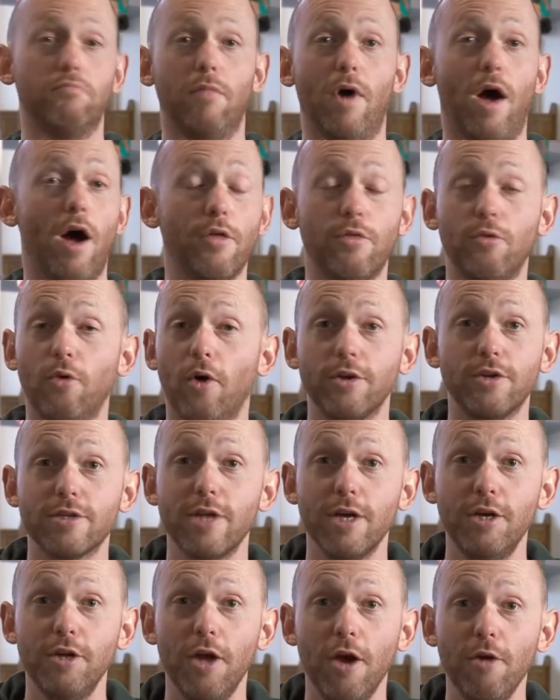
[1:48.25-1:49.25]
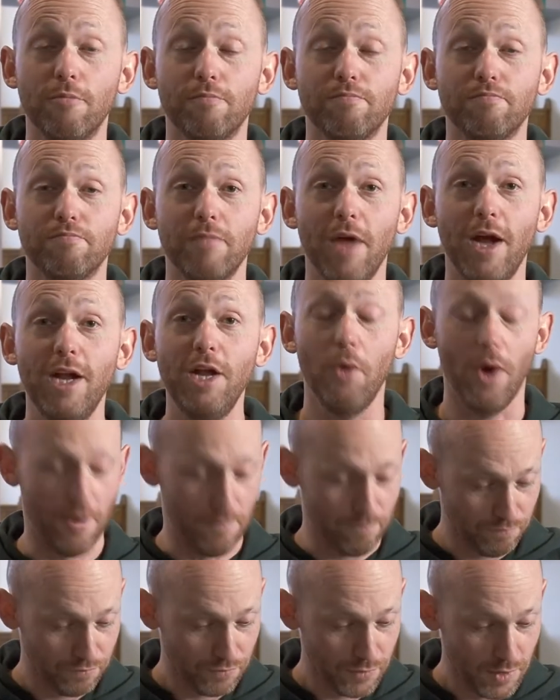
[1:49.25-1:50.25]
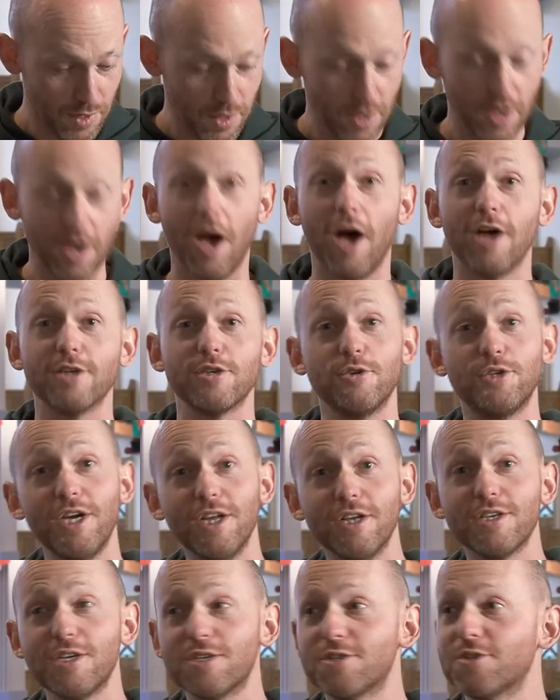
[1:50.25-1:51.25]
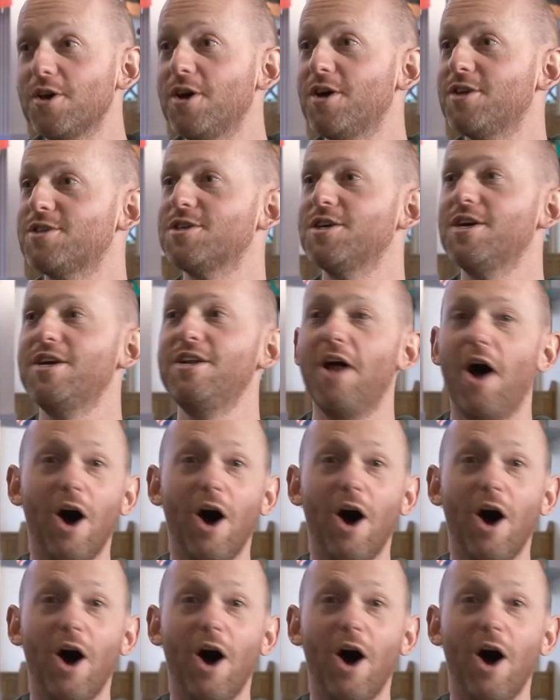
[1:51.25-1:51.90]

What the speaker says: I thought I'd just let you know. Anyway, so Genesis 13,